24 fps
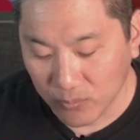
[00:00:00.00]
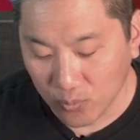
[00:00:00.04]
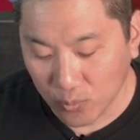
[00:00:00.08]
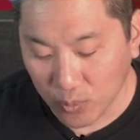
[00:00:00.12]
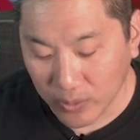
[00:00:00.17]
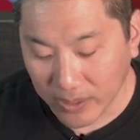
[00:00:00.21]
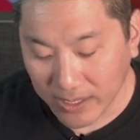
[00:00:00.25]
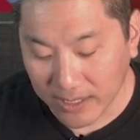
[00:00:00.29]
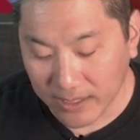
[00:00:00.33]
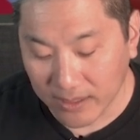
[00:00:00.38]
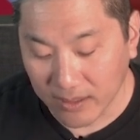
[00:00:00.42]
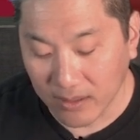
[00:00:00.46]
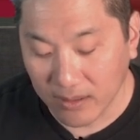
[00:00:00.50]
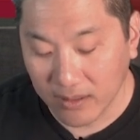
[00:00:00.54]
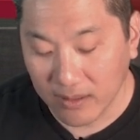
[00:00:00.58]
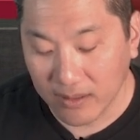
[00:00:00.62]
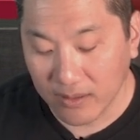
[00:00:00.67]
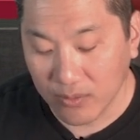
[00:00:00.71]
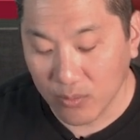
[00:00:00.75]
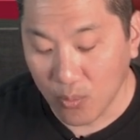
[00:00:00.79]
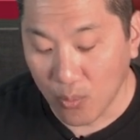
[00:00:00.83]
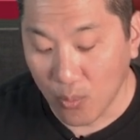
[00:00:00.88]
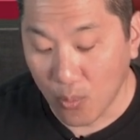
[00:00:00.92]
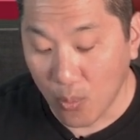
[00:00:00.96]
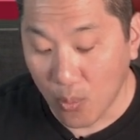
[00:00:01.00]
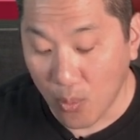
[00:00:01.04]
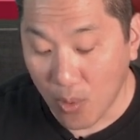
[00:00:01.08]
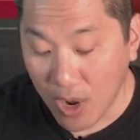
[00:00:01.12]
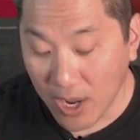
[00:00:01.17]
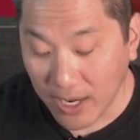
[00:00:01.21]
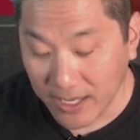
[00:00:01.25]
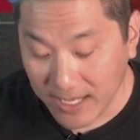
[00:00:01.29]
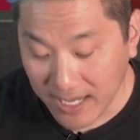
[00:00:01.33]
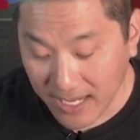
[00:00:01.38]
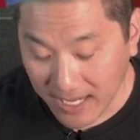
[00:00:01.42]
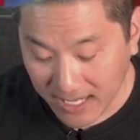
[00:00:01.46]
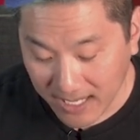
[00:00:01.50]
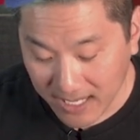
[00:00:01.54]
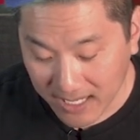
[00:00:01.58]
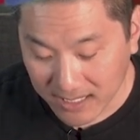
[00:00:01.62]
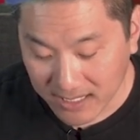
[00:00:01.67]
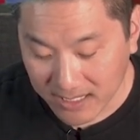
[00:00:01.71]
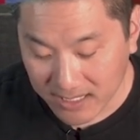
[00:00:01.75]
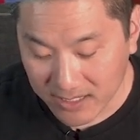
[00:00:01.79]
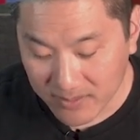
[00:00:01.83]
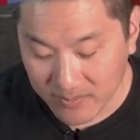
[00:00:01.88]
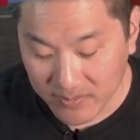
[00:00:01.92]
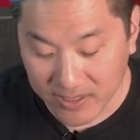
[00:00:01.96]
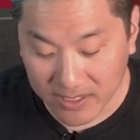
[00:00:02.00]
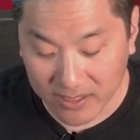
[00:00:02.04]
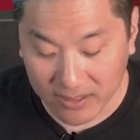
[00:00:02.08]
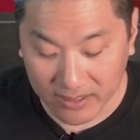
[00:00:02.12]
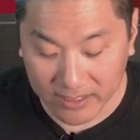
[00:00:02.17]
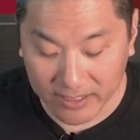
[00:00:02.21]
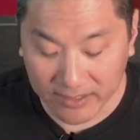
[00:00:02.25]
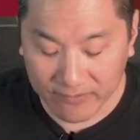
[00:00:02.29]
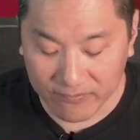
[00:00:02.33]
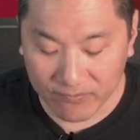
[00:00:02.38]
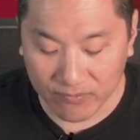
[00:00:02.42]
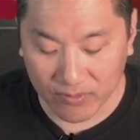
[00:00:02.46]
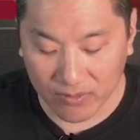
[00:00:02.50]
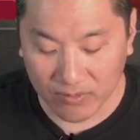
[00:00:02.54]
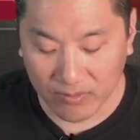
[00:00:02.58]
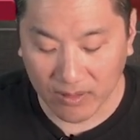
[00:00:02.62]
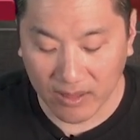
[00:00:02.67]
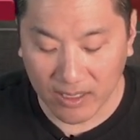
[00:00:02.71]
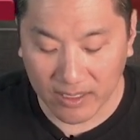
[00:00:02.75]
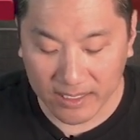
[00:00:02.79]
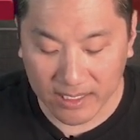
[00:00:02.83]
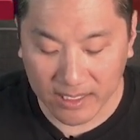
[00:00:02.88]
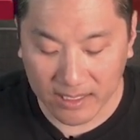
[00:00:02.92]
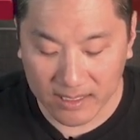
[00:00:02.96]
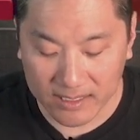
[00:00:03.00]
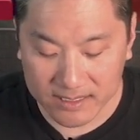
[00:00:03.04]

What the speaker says: win 1 hand in the middle if we're lucky.